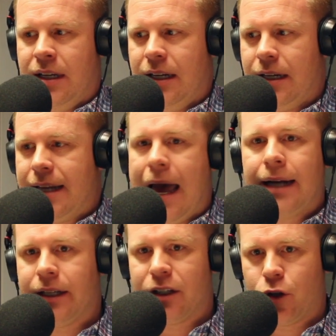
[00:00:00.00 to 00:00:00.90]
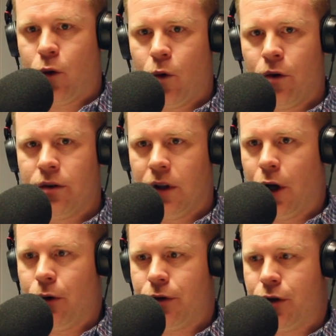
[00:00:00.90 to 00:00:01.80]
uh, tactics toward
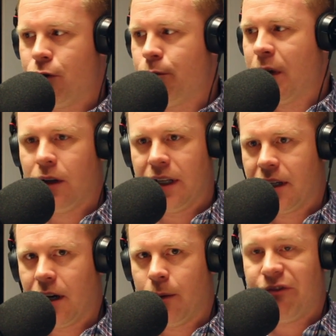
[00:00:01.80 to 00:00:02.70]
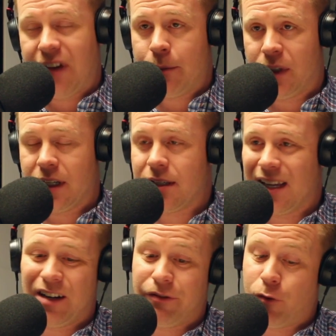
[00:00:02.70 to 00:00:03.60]
low to middle income families
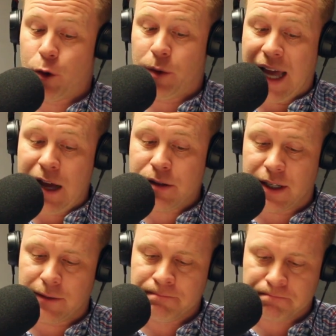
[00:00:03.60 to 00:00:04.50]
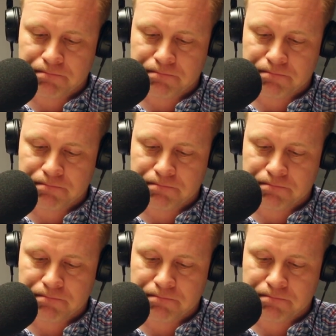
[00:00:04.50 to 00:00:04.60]
and affordable housing.